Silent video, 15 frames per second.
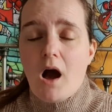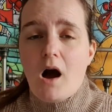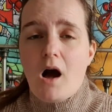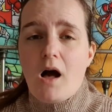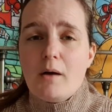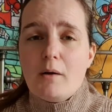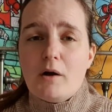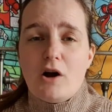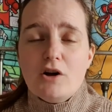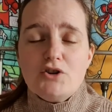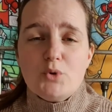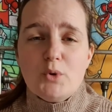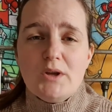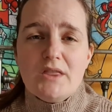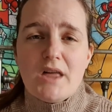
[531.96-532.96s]
Uh, I
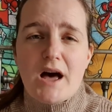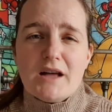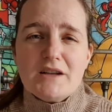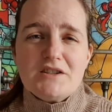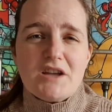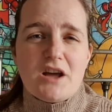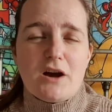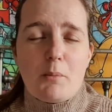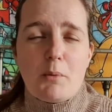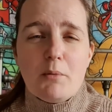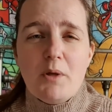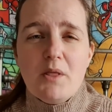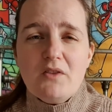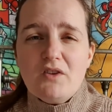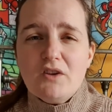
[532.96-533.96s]
joined that a couple of
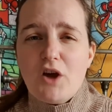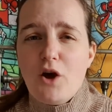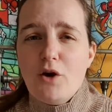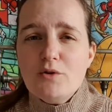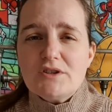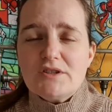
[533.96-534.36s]
months ago